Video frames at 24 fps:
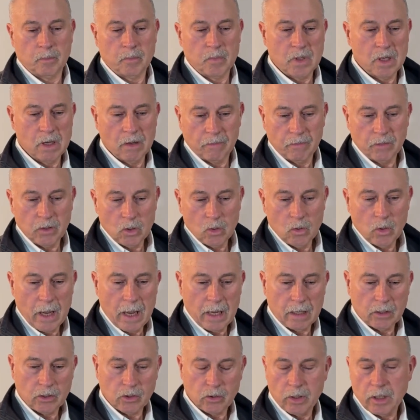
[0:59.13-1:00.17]
if you
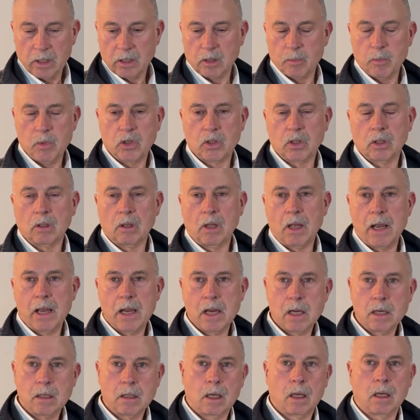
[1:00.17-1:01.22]
had a transmission
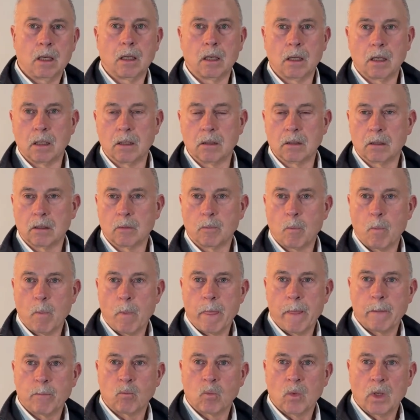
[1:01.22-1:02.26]
line and
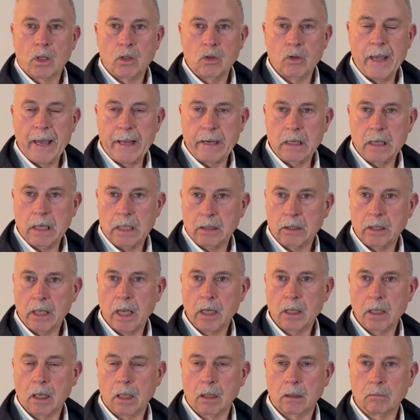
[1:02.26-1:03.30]
you had an
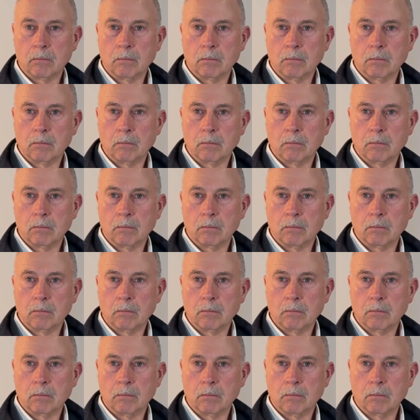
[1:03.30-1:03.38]
antenna